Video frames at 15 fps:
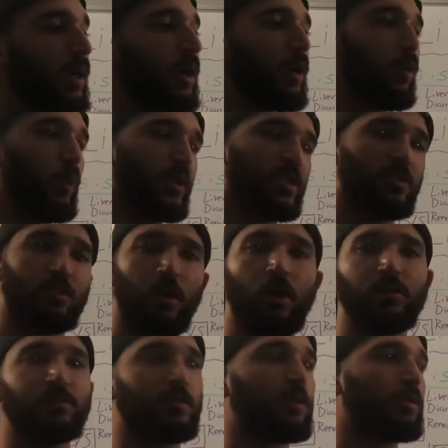which is
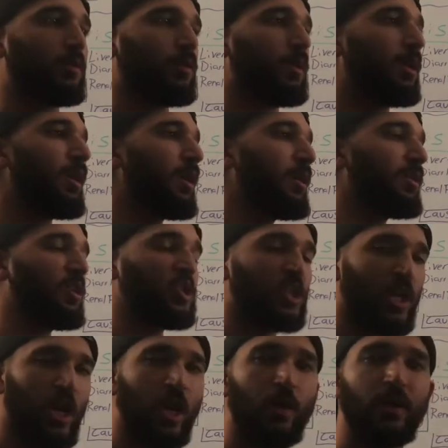also the
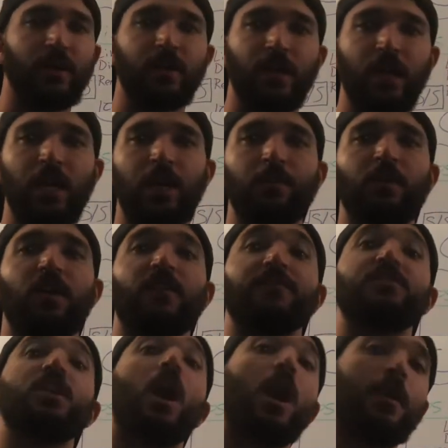generic name of
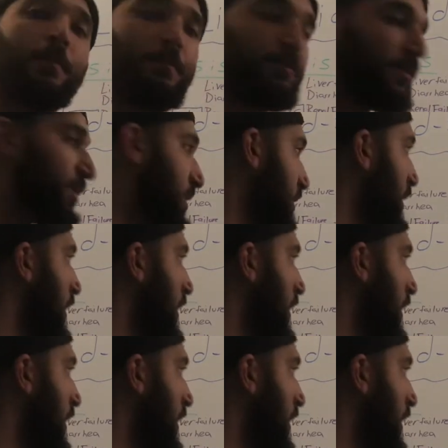Tums.